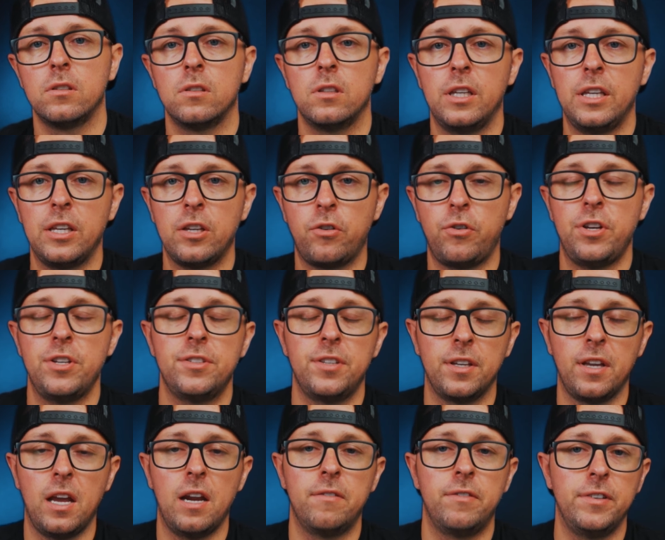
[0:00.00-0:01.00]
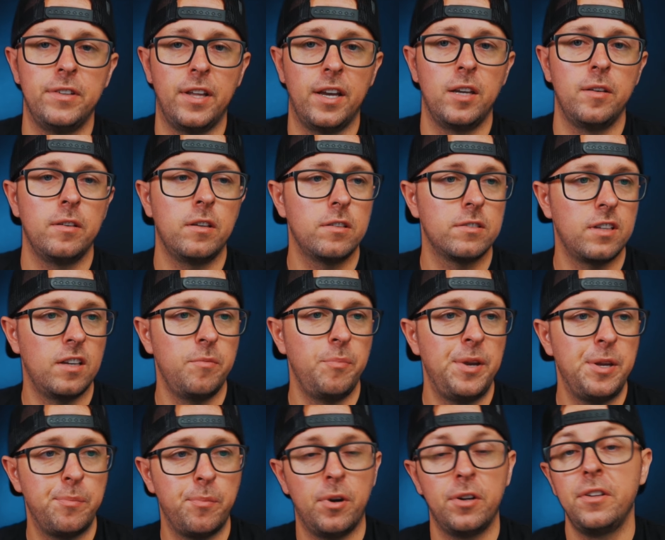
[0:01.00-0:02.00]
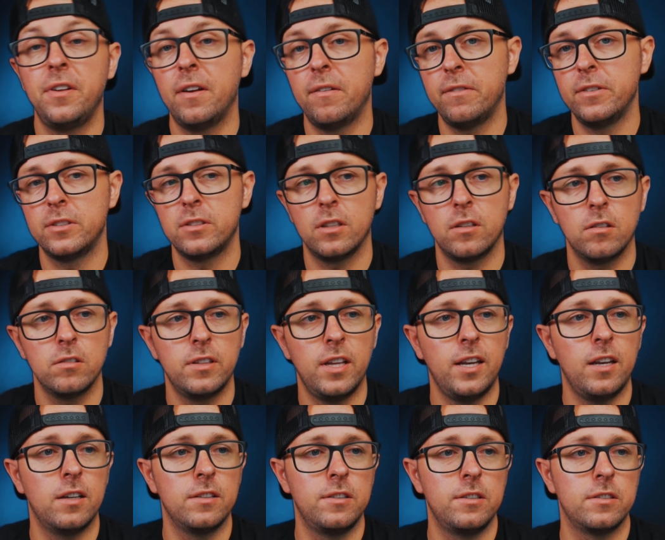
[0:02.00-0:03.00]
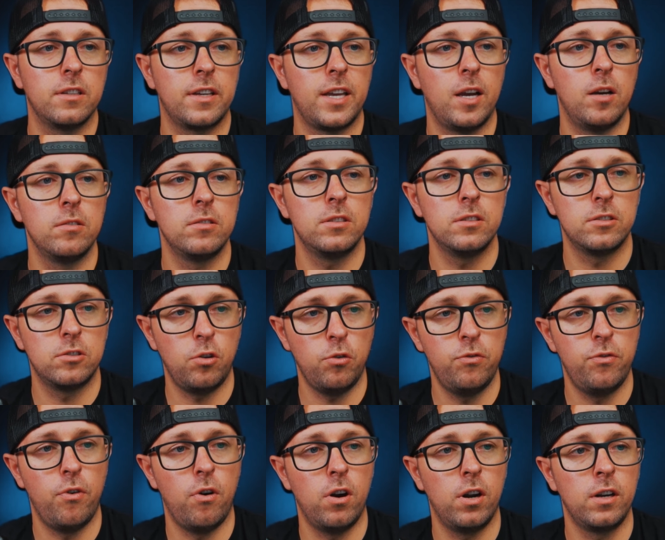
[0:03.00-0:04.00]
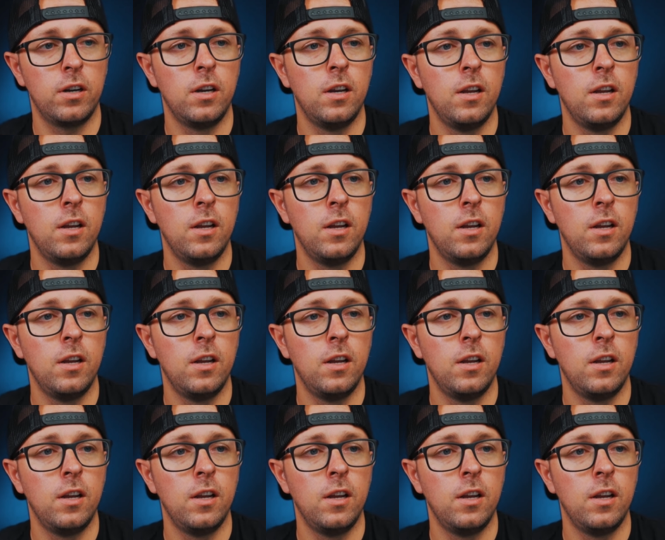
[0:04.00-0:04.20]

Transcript: increasing every day because I've made money every single day on these accounts so far.